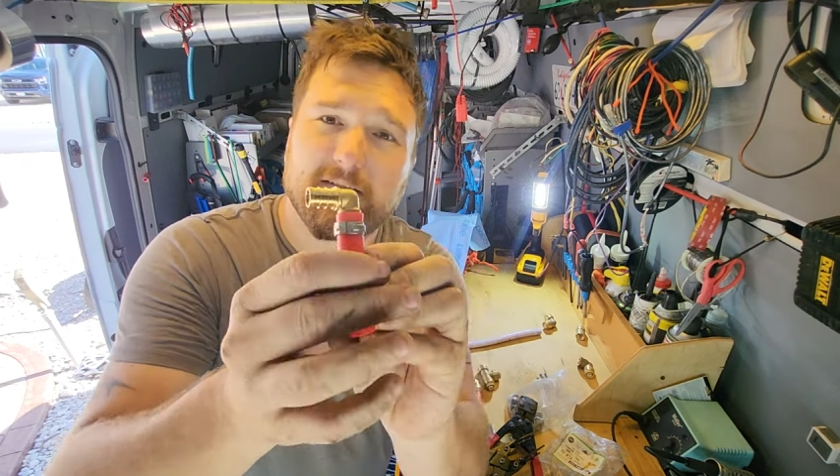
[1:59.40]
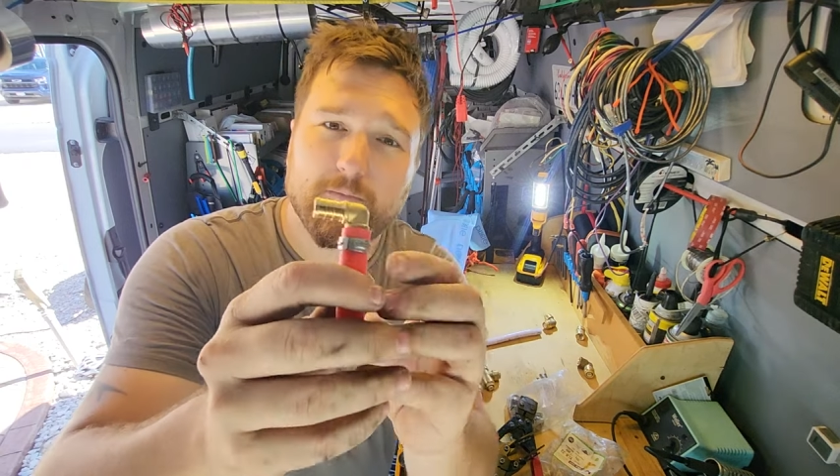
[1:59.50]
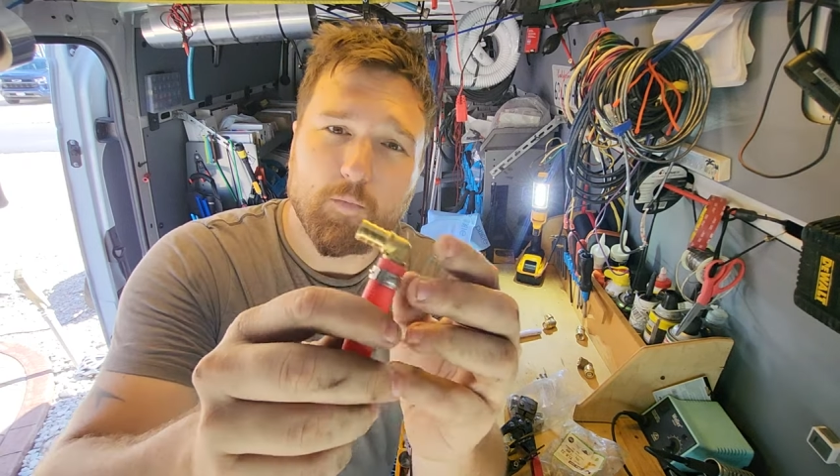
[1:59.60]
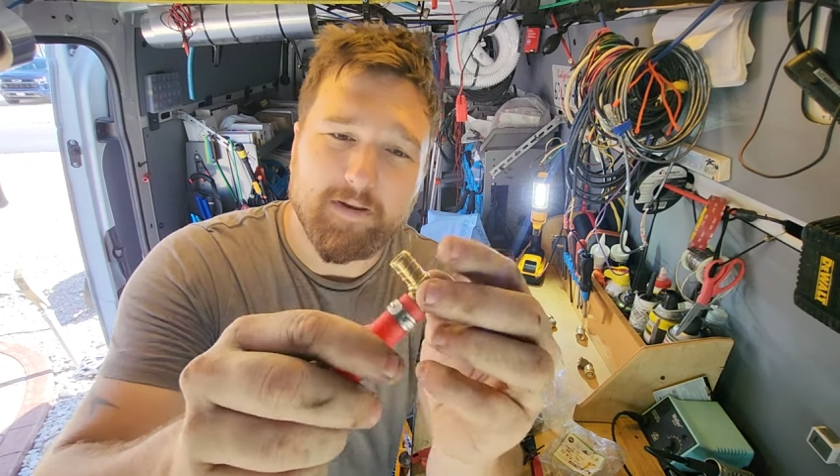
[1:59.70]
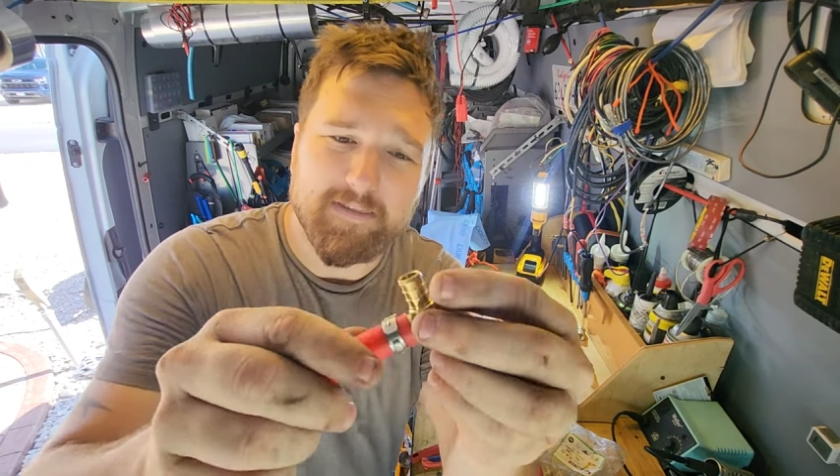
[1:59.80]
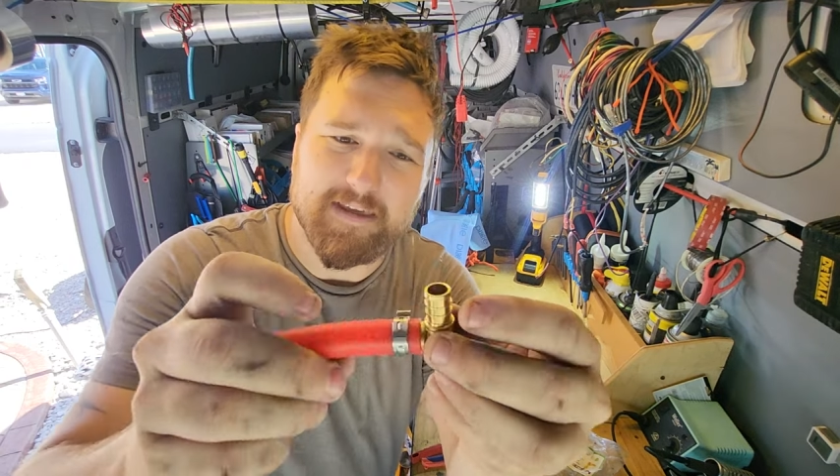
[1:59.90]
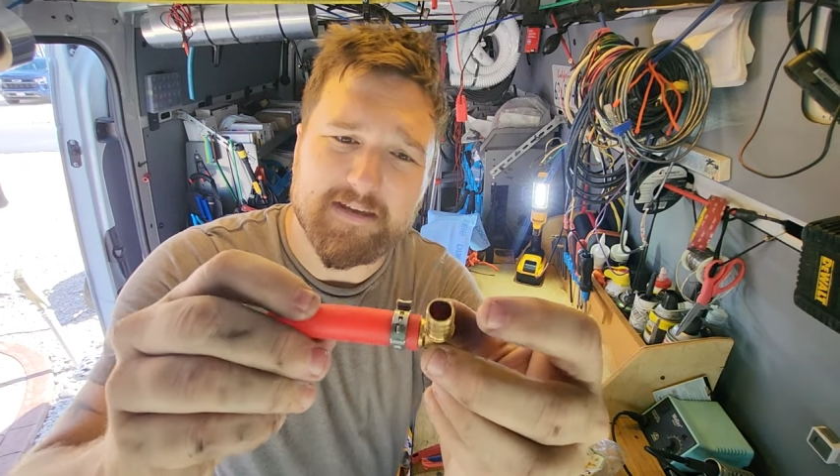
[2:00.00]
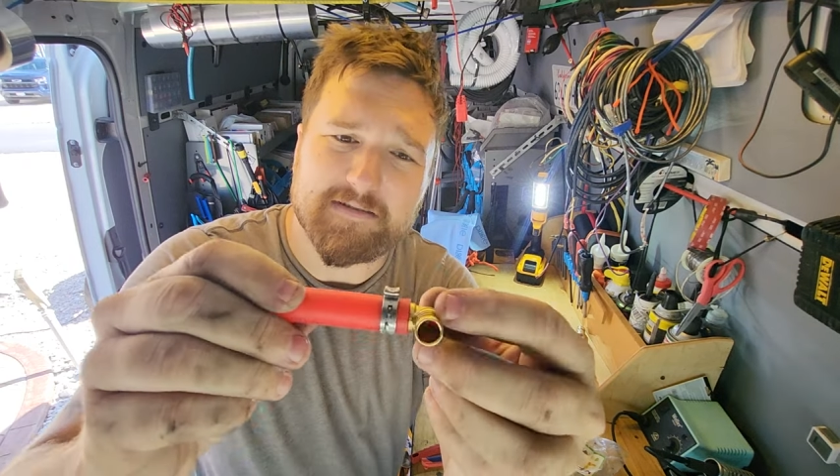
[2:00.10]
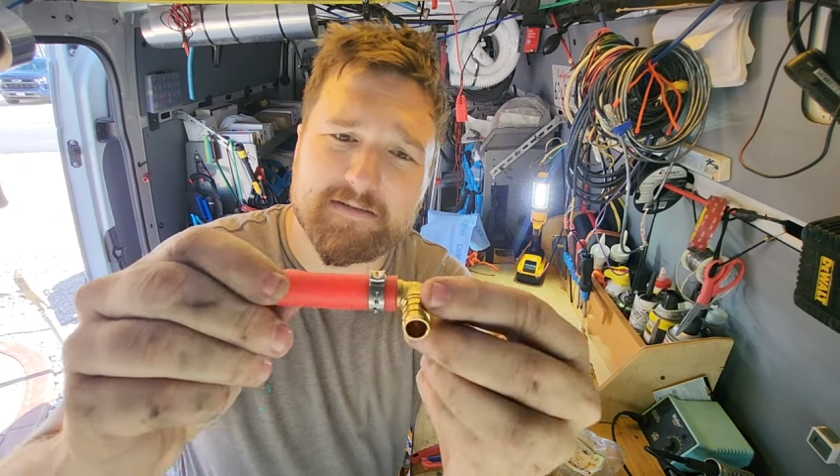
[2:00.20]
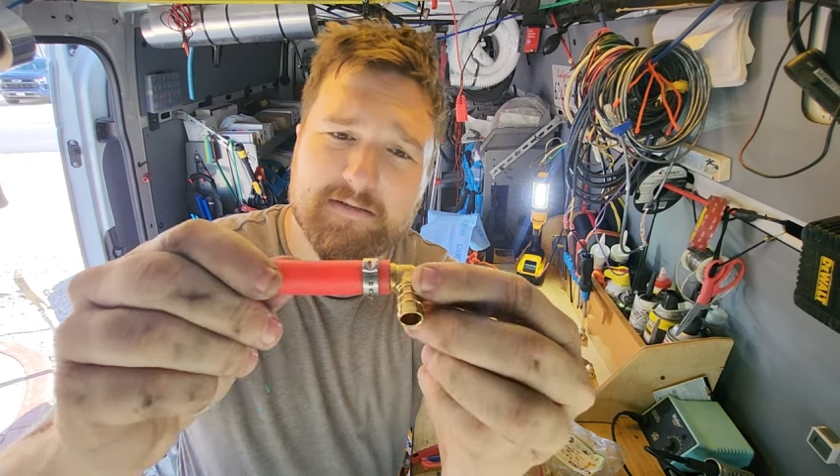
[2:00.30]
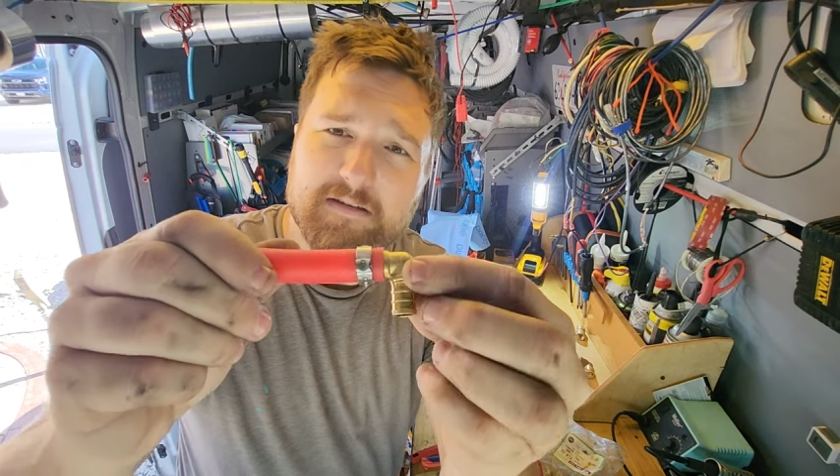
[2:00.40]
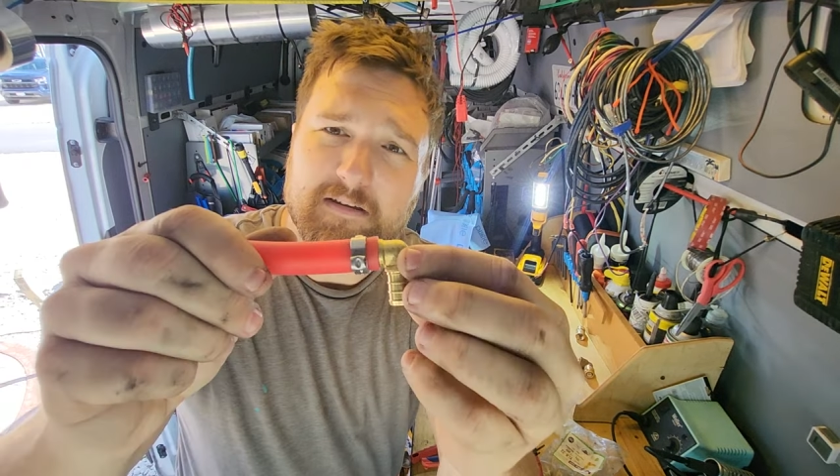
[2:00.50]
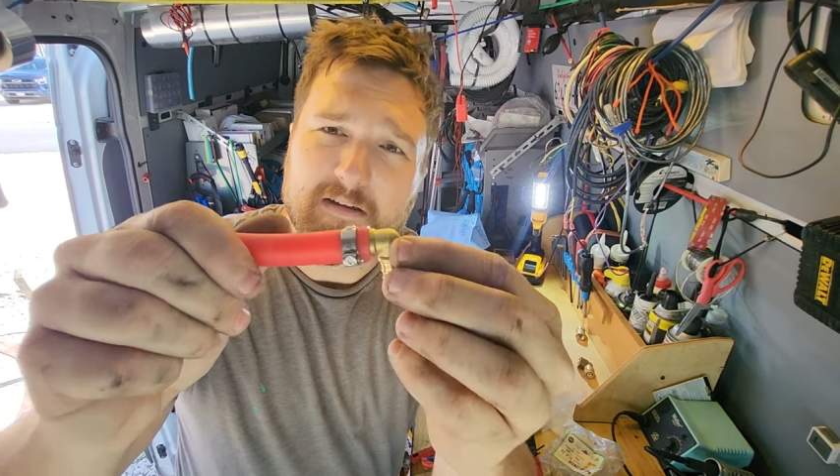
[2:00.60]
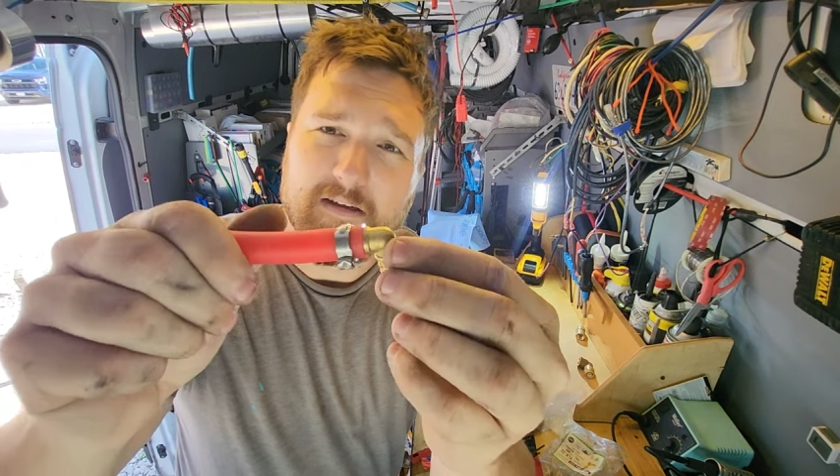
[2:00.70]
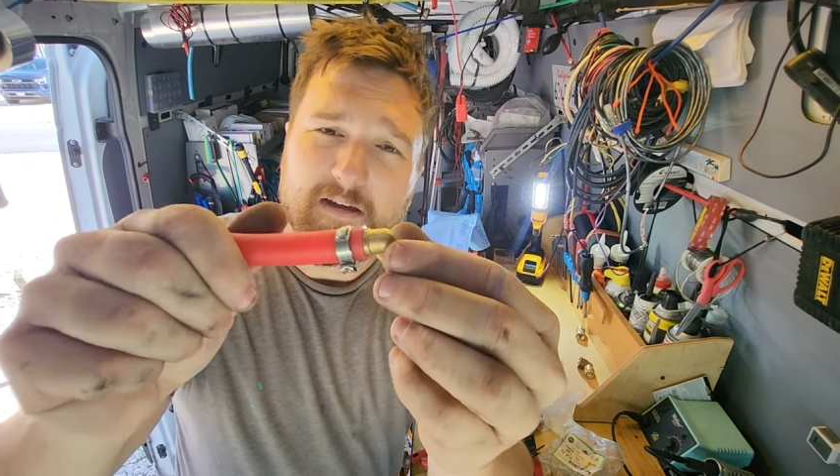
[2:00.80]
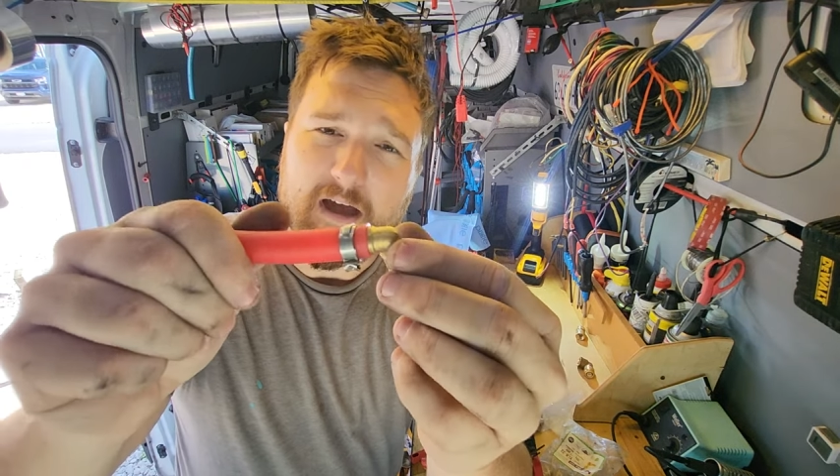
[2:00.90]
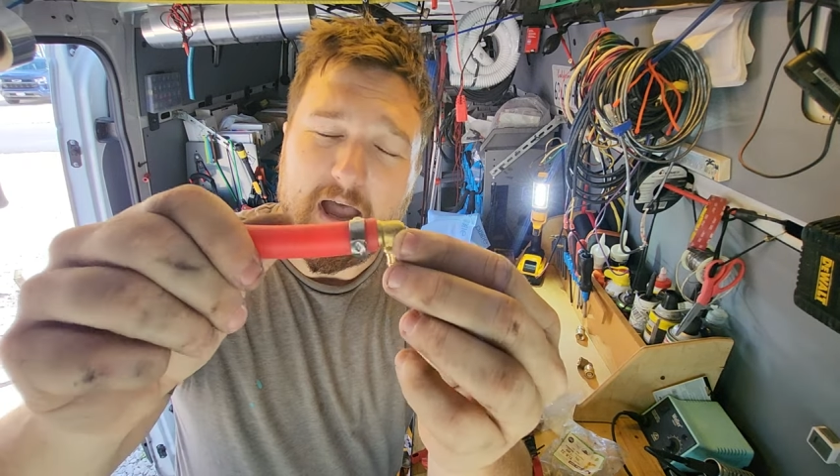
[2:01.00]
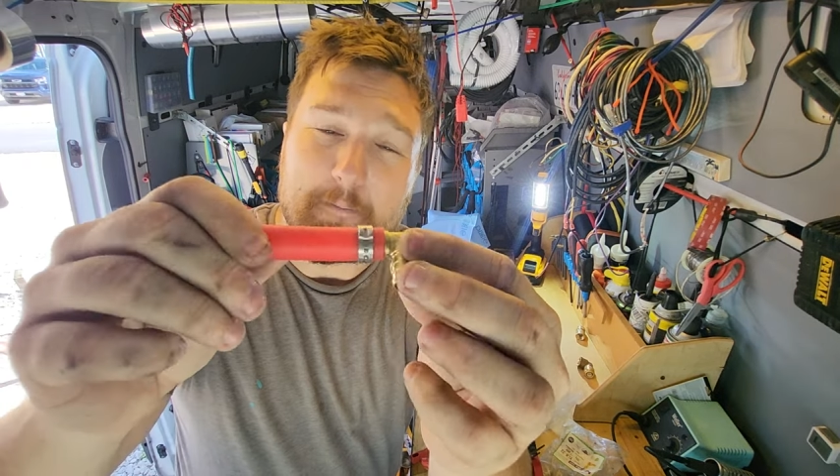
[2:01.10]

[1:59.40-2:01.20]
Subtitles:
one of these, I